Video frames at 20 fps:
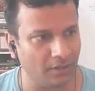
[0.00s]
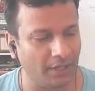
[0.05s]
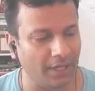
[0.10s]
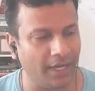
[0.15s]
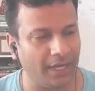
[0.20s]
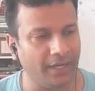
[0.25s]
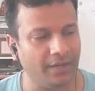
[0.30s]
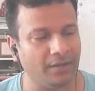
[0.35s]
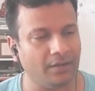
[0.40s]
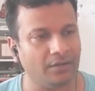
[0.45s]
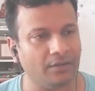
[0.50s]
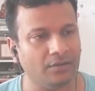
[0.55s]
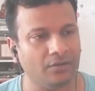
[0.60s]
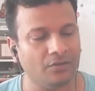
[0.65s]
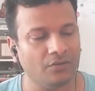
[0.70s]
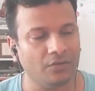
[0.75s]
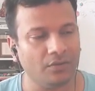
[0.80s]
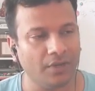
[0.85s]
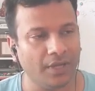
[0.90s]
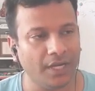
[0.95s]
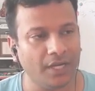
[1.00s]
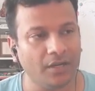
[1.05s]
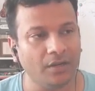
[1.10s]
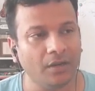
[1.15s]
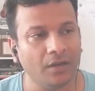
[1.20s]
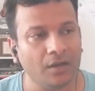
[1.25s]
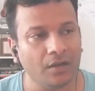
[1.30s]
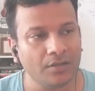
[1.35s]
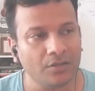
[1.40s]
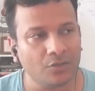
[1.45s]
it it
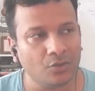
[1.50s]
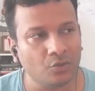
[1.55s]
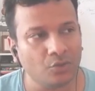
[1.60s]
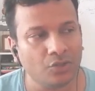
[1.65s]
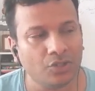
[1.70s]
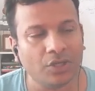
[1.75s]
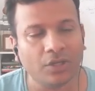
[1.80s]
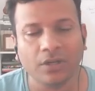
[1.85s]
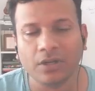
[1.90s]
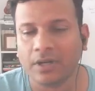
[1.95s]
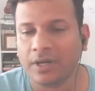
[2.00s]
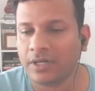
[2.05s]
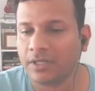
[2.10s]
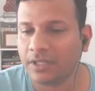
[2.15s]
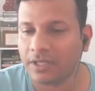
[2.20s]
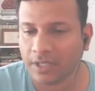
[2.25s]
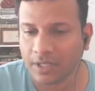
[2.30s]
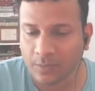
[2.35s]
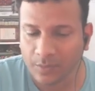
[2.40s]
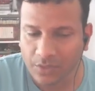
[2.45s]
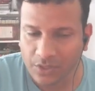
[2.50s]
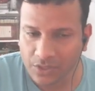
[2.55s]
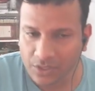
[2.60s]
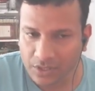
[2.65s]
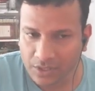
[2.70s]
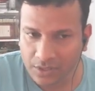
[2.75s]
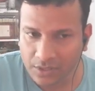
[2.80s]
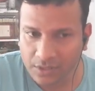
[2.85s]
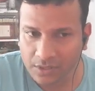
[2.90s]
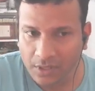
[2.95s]
learns to generate the
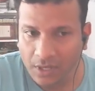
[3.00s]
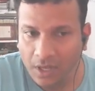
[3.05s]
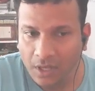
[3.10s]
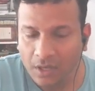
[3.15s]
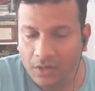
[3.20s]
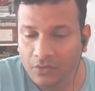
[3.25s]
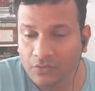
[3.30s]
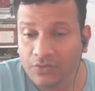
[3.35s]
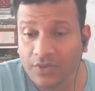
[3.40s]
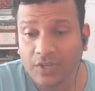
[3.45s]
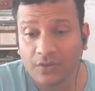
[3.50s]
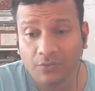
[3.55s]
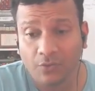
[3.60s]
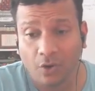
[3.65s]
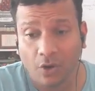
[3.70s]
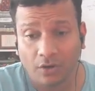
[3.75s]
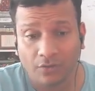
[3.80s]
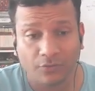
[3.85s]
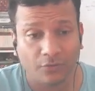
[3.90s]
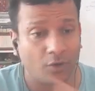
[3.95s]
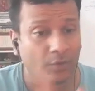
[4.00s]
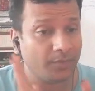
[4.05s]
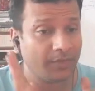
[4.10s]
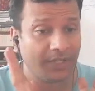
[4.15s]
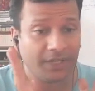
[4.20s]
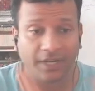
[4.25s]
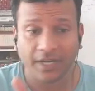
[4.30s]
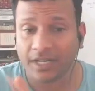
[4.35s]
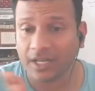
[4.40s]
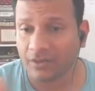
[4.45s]
images we want from the
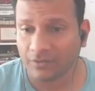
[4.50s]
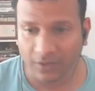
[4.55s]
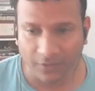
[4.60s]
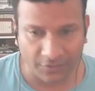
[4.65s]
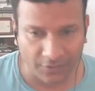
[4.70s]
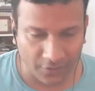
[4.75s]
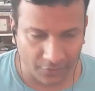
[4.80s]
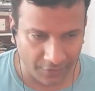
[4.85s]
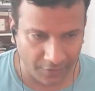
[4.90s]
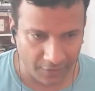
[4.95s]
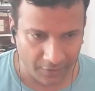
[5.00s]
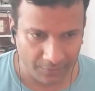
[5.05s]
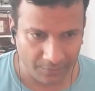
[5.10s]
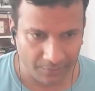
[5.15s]
data we have given.